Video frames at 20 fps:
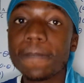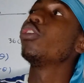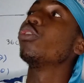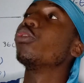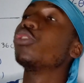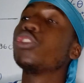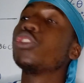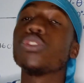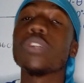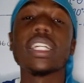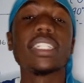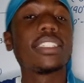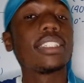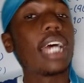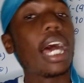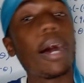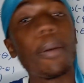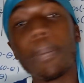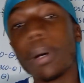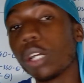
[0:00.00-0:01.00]
You're stressed
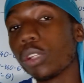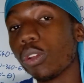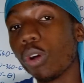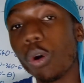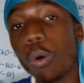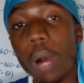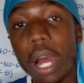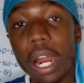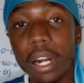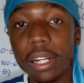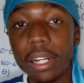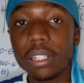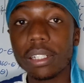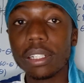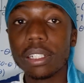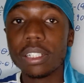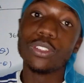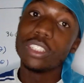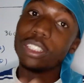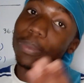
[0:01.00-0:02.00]
out, but don't worry.
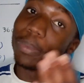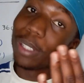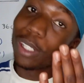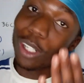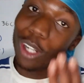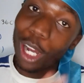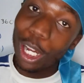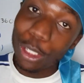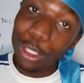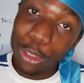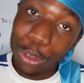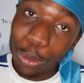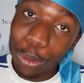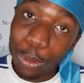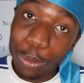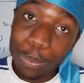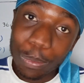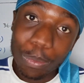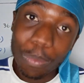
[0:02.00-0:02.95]
Dreamer got you.